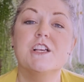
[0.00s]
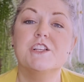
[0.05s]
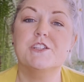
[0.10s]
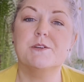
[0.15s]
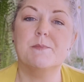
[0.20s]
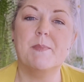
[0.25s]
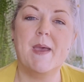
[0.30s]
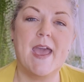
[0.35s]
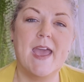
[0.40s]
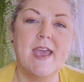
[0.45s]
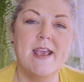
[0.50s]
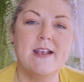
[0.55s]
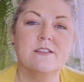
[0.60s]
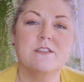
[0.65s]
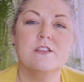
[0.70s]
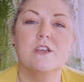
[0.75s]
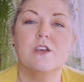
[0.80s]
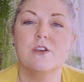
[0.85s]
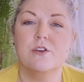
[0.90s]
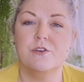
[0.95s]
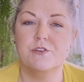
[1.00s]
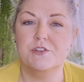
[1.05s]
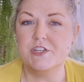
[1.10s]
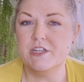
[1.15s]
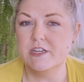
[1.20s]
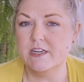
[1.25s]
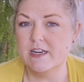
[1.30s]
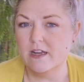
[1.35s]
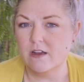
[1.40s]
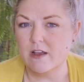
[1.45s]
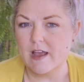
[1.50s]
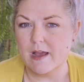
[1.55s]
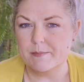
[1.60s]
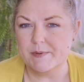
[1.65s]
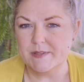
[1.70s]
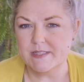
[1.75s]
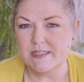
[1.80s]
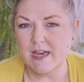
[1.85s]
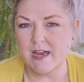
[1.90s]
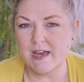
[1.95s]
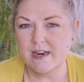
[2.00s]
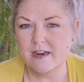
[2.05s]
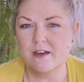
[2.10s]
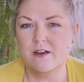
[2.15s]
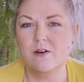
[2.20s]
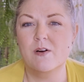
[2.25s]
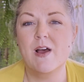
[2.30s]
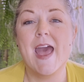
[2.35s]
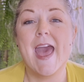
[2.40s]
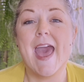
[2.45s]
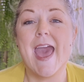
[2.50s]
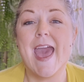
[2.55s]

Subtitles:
ChiBang's, Cucina del Capitano,